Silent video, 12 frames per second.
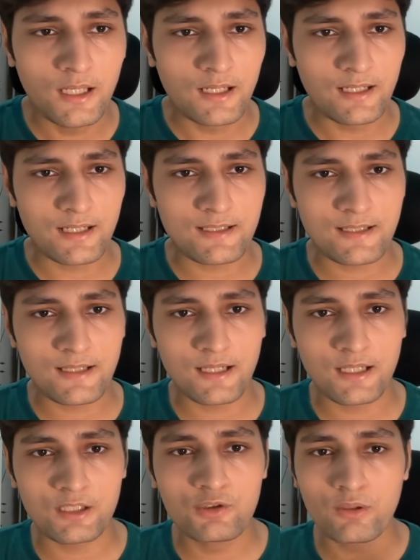Let's
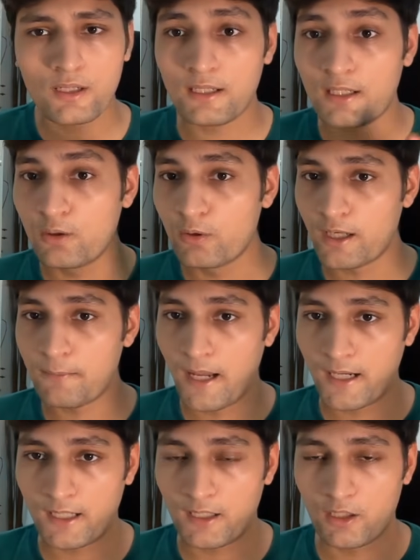say you are really good at
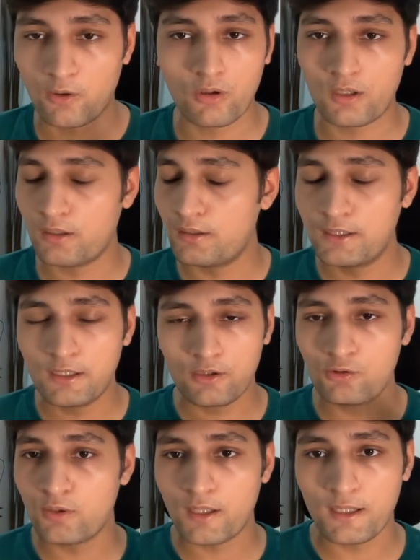backend or
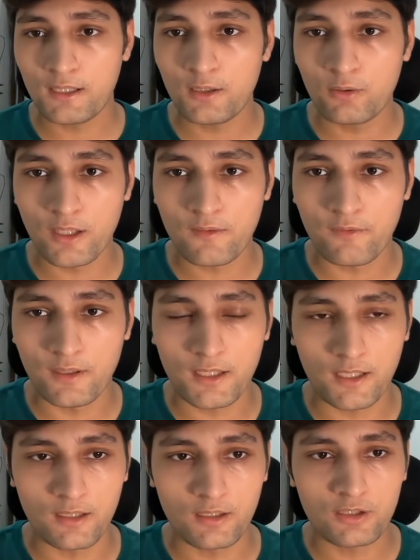you are really good at front
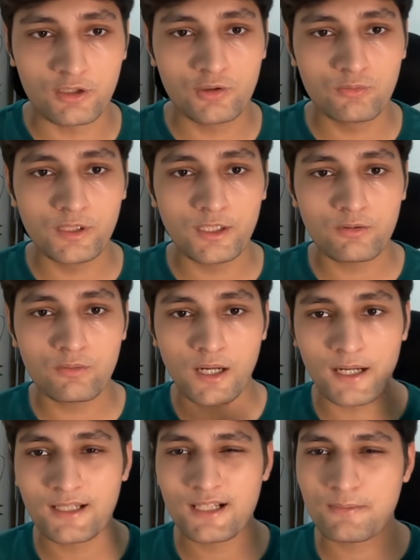end. You need to
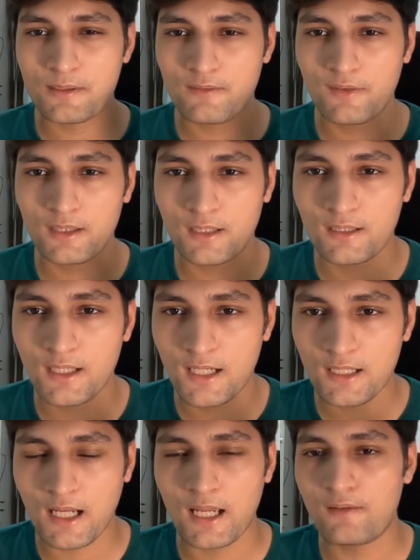write that specific thing
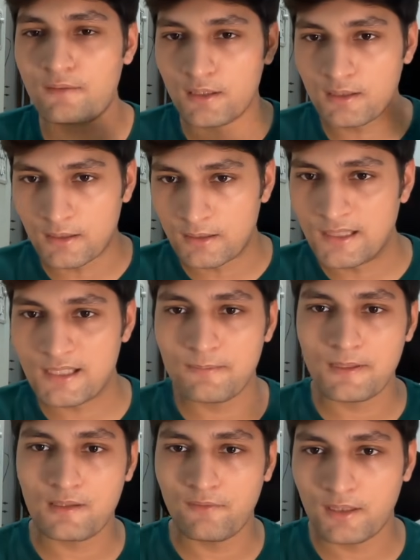that I have done this
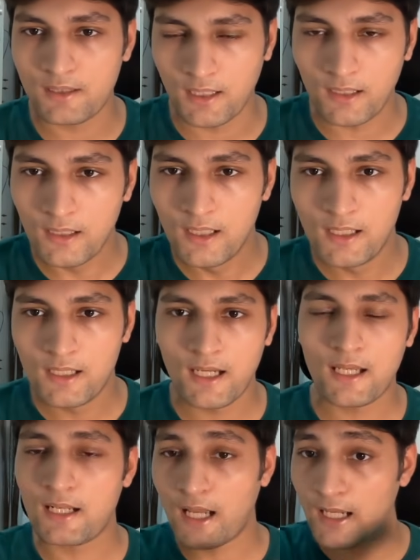specific thing
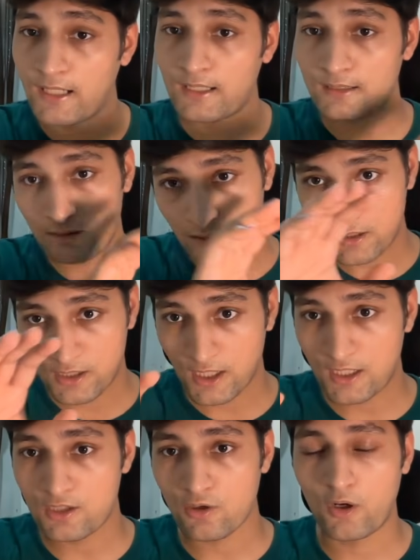and I can
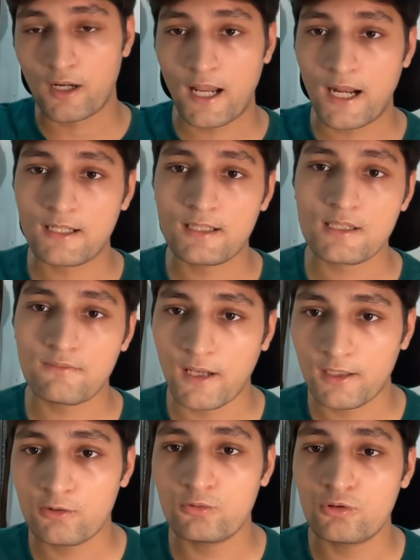change or add this
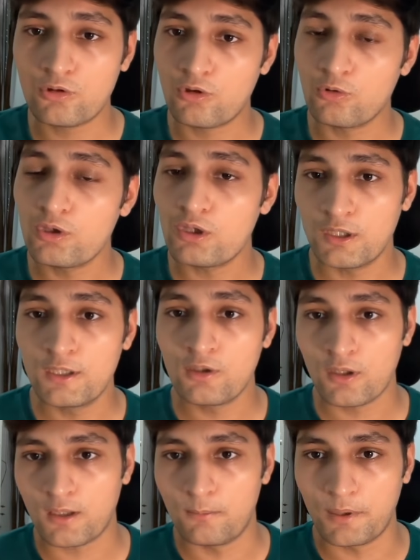value to in your
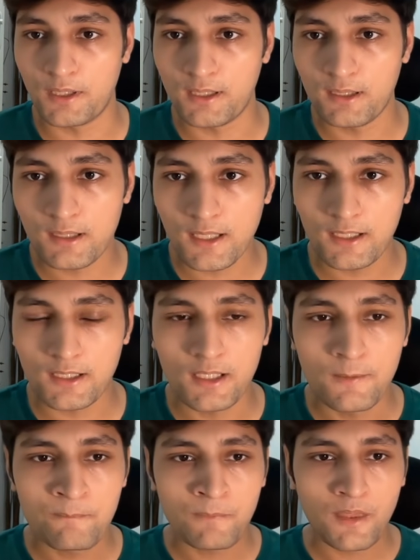company, right?
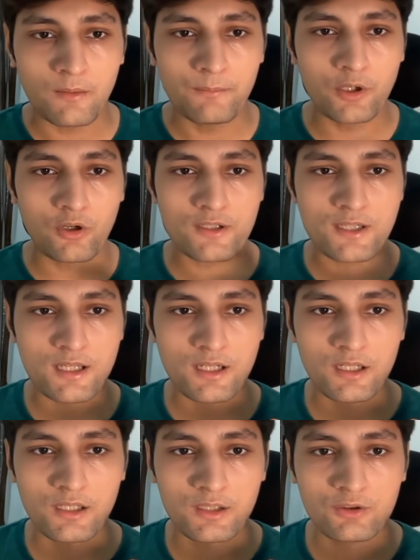Because
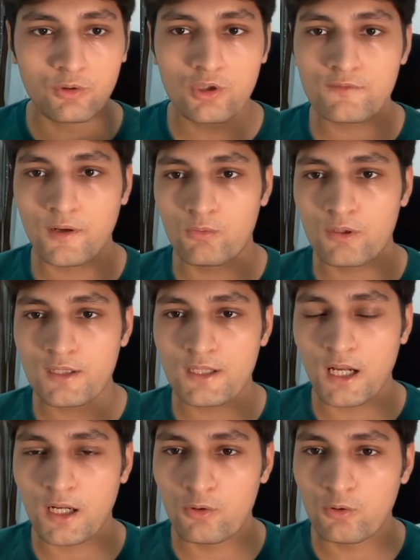those founders
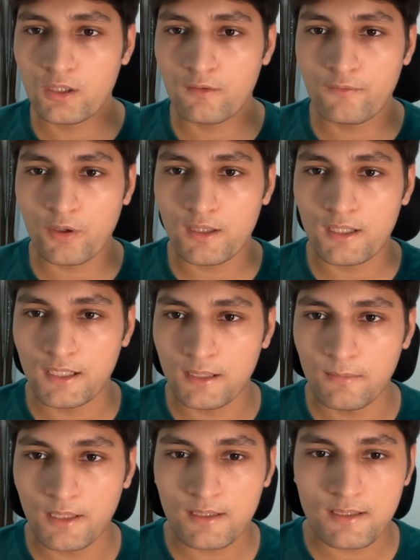are looking for the
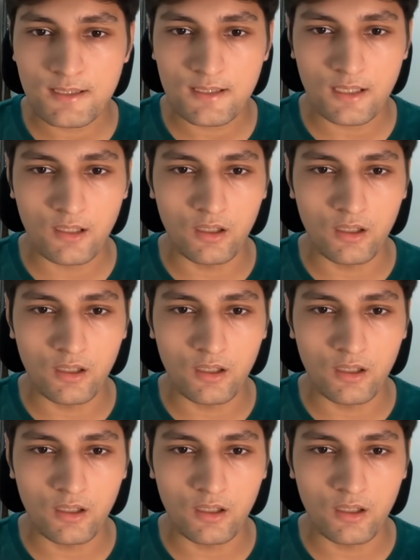emails.